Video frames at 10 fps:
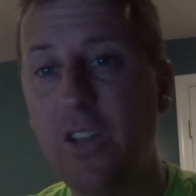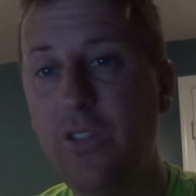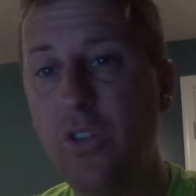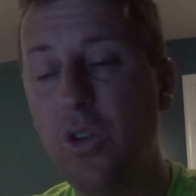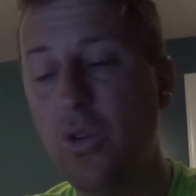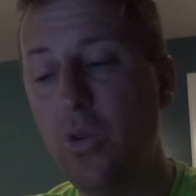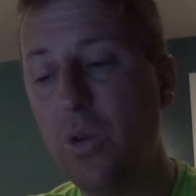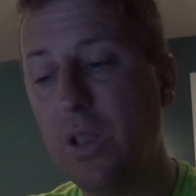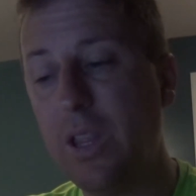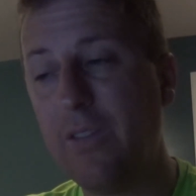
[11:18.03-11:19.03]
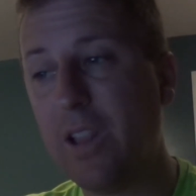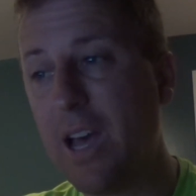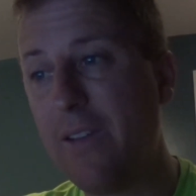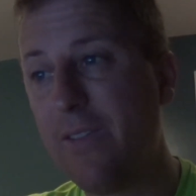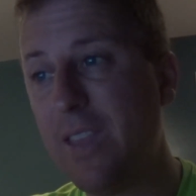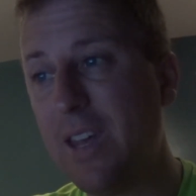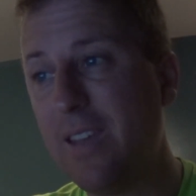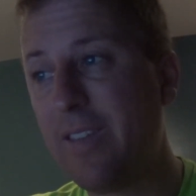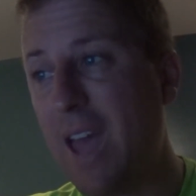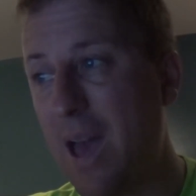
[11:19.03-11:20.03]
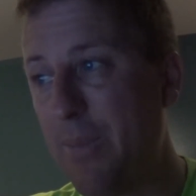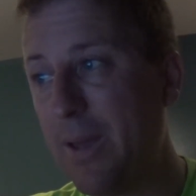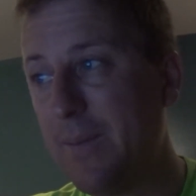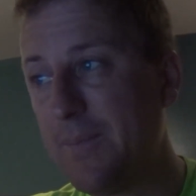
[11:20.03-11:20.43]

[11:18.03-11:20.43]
to live a life that is happy.